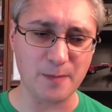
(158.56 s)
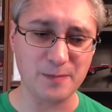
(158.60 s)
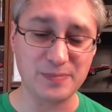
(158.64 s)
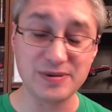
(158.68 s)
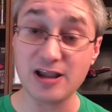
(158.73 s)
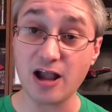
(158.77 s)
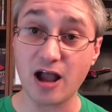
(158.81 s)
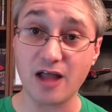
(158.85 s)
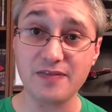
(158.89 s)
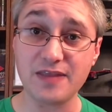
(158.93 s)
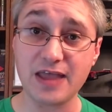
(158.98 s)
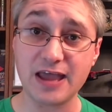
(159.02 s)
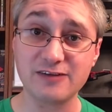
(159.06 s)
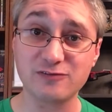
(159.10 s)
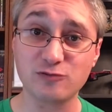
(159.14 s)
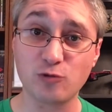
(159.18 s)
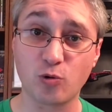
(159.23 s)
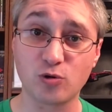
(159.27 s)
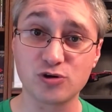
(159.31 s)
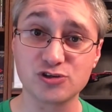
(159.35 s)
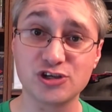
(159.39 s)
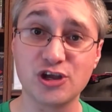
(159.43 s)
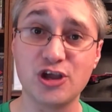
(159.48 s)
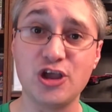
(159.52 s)
Beyond that, of
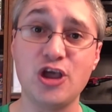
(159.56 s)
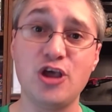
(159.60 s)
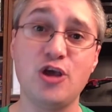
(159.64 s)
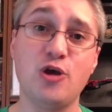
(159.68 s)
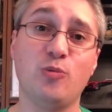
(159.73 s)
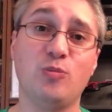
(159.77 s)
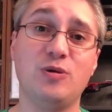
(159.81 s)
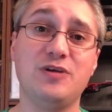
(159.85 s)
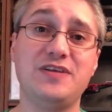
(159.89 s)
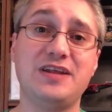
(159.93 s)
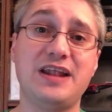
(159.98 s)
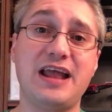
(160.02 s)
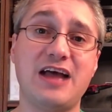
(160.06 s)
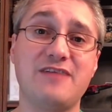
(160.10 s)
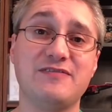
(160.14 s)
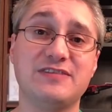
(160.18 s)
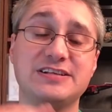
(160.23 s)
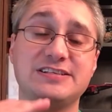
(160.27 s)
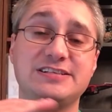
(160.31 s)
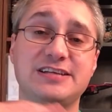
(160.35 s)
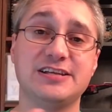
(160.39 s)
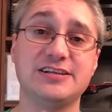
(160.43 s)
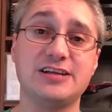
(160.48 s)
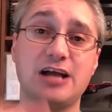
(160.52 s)
course, we then have
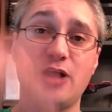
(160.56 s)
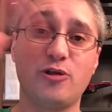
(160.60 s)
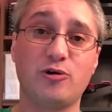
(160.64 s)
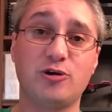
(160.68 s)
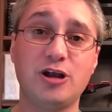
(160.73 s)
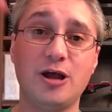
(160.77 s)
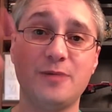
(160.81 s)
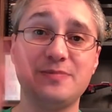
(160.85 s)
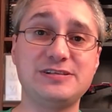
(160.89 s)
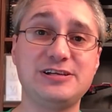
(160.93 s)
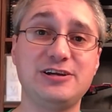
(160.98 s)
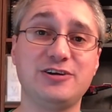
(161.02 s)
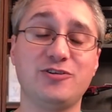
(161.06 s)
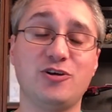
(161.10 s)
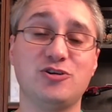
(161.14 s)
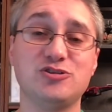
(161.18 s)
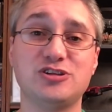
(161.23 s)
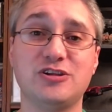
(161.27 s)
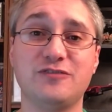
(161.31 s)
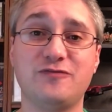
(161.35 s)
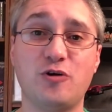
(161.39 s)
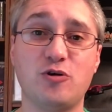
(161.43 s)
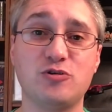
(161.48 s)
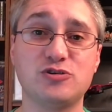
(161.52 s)
the $10 and up tier.
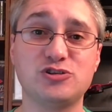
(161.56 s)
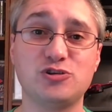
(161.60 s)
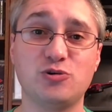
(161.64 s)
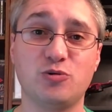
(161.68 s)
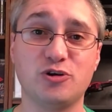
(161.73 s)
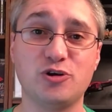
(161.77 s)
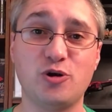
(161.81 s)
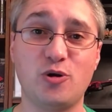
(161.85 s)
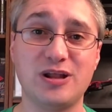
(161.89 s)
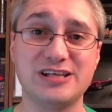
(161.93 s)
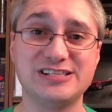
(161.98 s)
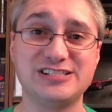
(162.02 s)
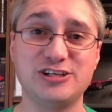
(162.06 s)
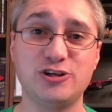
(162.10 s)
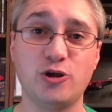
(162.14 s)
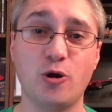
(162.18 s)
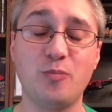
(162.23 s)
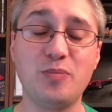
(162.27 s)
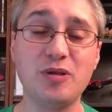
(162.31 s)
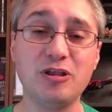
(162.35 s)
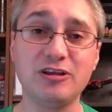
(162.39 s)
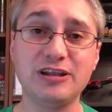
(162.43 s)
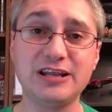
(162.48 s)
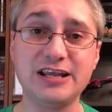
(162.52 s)
Those are the folks who are known as the
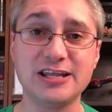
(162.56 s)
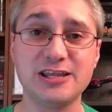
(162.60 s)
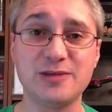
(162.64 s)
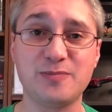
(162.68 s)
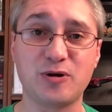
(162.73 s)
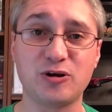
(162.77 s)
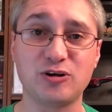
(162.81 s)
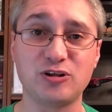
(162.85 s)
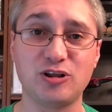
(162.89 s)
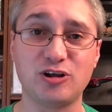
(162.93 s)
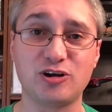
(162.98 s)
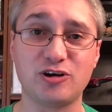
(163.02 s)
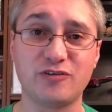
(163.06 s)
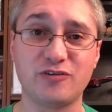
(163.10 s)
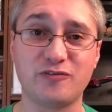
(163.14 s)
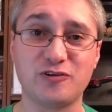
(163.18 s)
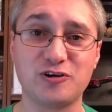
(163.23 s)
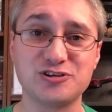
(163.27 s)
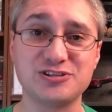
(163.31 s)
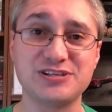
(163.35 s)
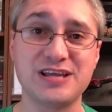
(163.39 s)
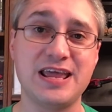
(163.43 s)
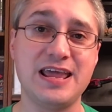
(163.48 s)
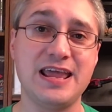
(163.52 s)
nobility of the
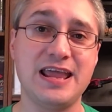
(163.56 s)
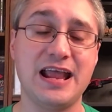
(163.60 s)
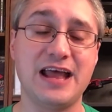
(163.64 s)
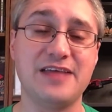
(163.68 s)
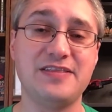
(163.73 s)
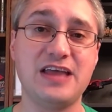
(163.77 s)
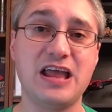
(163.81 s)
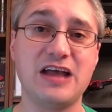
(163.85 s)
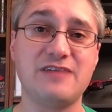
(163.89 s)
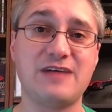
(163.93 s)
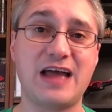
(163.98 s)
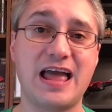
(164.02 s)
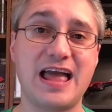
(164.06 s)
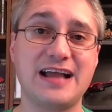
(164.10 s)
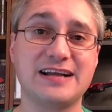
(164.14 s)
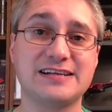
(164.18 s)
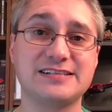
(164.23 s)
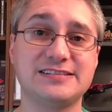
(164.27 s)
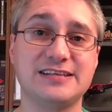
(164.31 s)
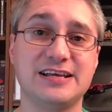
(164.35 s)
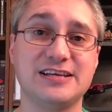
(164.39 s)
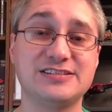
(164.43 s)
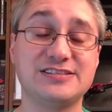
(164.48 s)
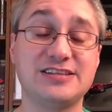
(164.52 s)
Butlerverse, and they have
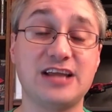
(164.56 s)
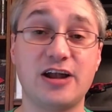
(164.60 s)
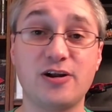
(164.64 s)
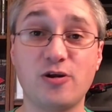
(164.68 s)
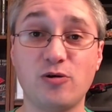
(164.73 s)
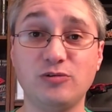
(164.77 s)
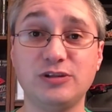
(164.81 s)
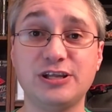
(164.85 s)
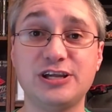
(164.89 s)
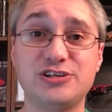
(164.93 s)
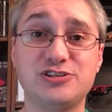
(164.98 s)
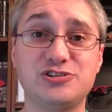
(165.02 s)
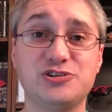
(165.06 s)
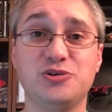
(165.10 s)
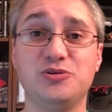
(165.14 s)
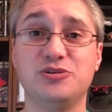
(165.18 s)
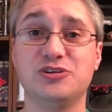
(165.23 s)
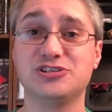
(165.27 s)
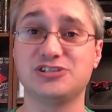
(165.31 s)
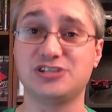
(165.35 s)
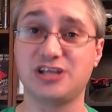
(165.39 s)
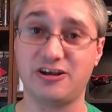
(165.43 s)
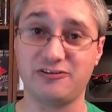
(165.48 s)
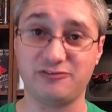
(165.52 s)
access not only to
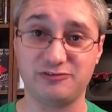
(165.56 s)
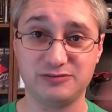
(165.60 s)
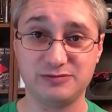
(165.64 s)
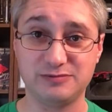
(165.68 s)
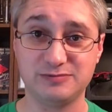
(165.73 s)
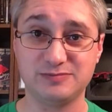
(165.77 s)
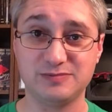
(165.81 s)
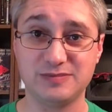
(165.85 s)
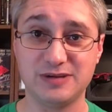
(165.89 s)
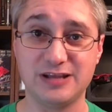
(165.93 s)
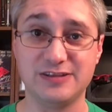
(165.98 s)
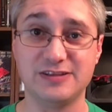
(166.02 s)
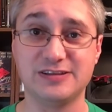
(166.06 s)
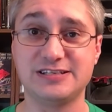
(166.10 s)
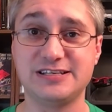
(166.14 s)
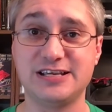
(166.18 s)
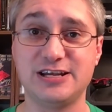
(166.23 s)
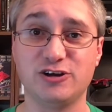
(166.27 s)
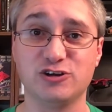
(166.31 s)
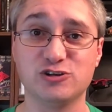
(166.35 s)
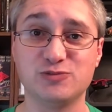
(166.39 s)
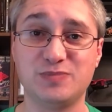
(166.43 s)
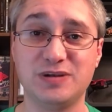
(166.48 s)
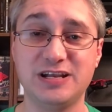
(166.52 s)
the stuff in the
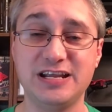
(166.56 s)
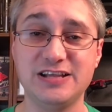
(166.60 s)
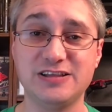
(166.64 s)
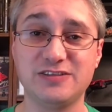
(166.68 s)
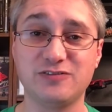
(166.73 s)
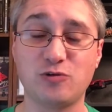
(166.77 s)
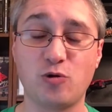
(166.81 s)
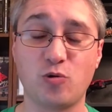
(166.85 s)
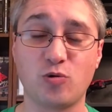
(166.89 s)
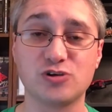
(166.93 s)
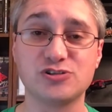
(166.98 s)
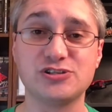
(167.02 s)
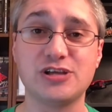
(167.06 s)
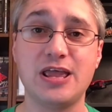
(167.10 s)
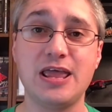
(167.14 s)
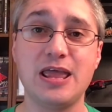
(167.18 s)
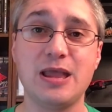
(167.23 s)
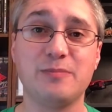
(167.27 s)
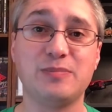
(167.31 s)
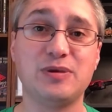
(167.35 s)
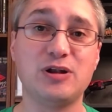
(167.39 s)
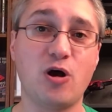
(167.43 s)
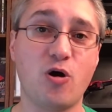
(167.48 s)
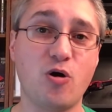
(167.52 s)
tiers beneath, of course,
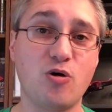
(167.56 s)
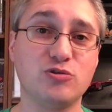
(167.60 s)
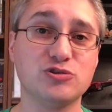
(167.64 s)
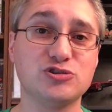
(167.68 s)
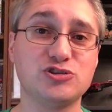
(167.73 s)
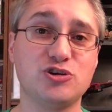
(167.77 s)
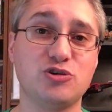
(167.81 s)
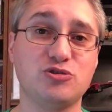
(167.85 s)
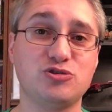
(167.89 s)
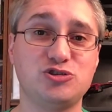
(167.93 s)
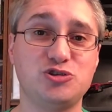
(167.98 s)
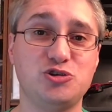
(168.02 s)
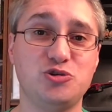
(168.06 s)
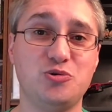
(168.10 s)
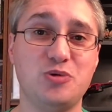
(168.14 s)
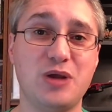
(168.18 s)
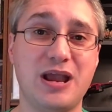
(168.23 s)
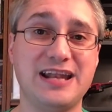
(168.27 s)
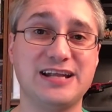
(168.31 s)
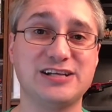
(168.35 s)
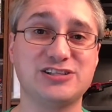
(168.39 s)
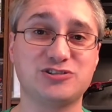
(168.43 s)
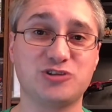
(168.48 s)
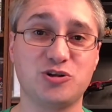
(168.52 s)
but also to
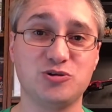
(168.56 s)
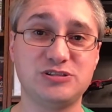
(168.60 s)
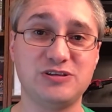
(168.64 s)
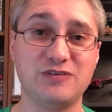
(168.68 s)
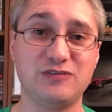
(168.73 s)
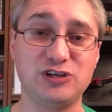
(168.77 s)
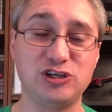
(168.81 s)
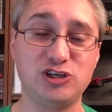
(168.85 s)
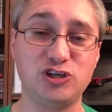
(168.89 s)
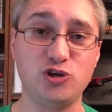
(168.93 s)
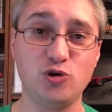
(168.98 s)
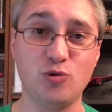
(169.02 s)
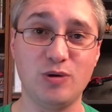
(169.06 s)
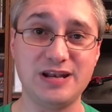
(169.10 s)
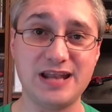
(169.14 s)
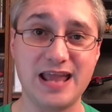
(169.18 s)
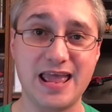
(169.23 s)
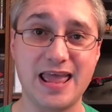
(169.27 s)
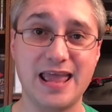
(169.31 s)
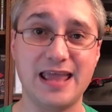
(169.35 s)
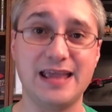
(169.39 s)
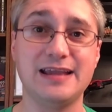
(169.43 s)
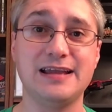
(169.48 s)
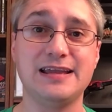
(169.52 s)
an exclusive
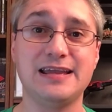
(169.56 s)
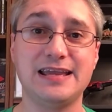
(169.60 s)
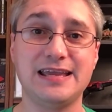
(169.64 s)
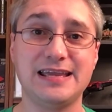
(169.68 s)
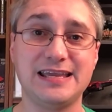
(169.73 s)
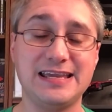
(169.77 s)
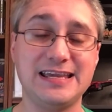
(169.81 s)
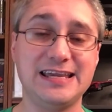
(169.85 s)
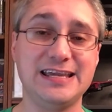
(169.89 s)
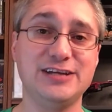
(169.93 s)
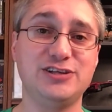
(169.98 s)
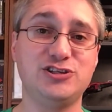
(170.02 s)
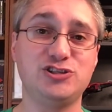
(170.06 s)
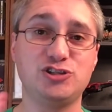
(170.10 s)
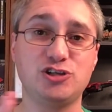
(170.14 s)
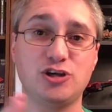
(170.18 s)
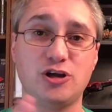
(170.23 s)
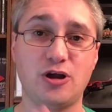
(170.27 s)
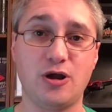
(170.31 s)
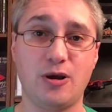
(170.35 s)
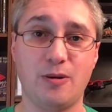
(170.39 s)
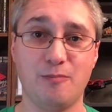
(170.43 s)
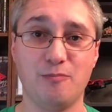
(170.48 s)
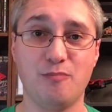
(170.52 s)
Q&A
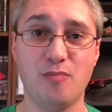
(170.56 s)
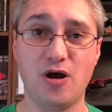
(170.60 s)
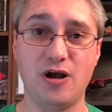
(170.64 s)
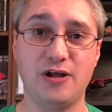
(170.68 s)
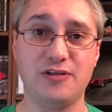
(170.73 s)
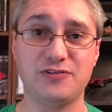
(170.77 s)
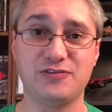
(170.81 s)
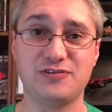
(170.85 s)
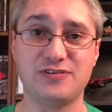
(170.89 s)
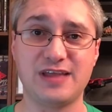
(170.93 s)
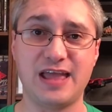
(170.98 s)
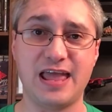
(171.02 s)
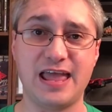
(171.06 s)
each month.